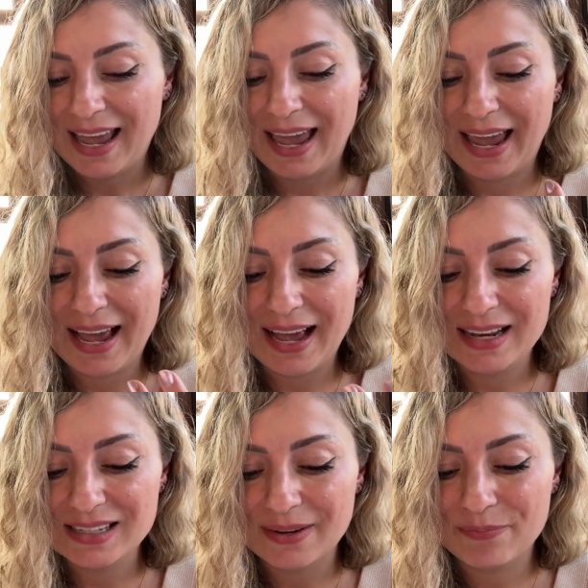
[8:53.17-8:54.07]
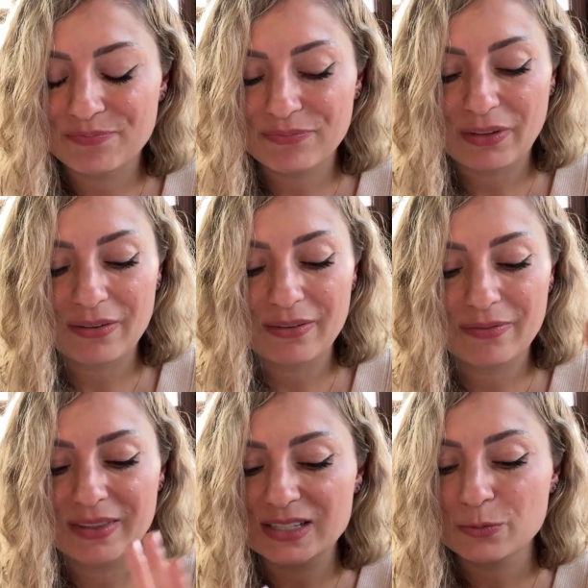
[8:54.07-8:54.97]
And
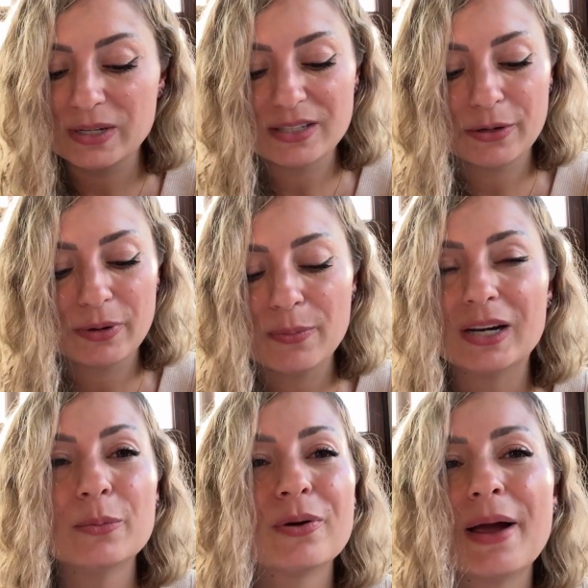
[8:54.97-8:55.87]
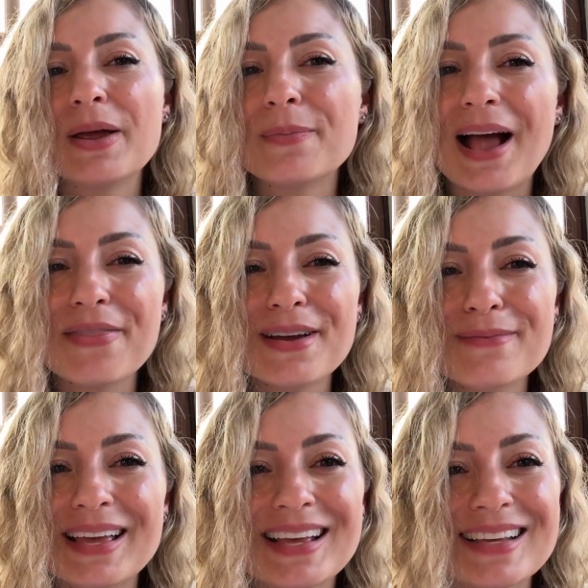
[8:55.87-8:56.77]
this recently remodeled primary bathroom
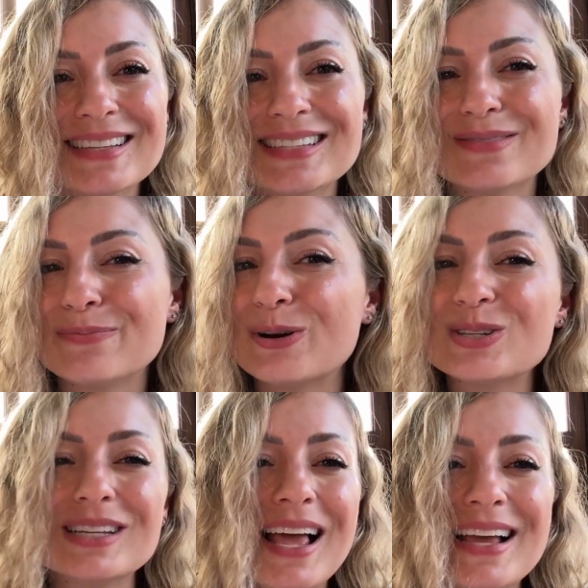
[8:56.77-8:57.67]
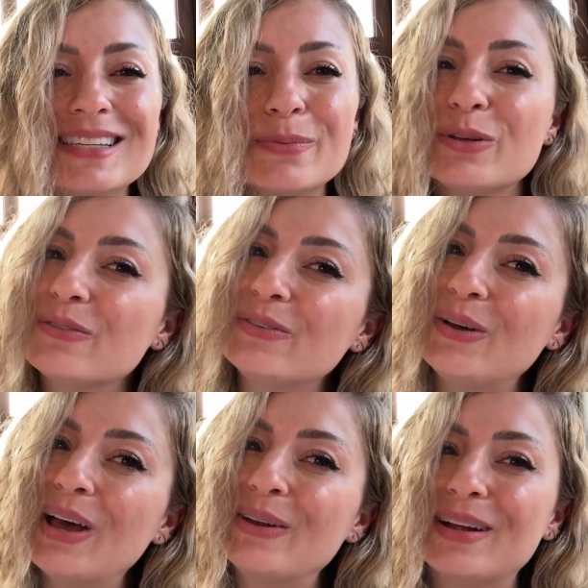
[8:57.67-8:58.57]
is personalized,
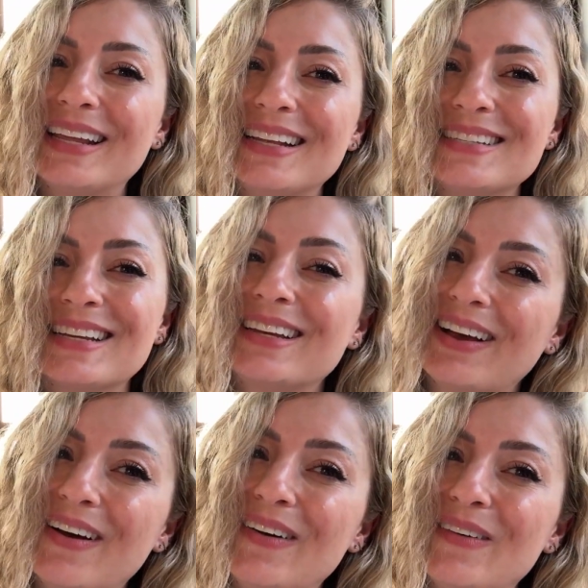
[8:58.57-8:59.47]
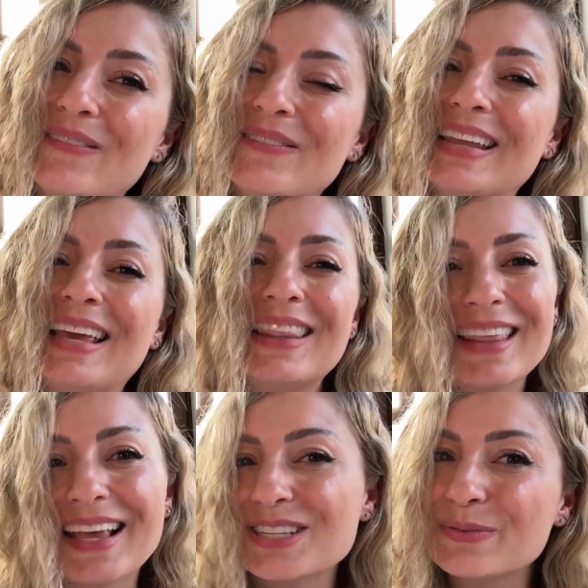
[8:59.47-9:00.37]
beautiful, and ready to go.
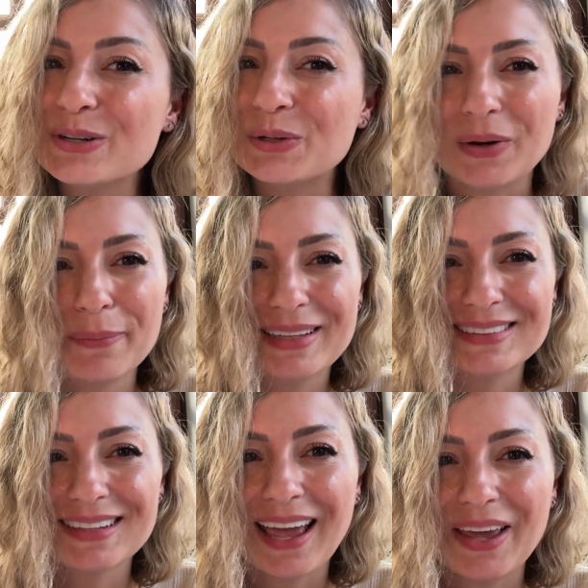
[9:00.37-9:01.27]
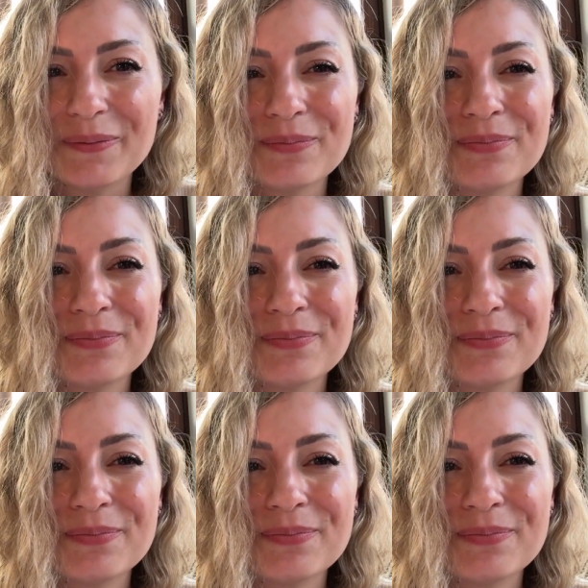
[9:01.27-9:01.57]
Thanks for joining me today.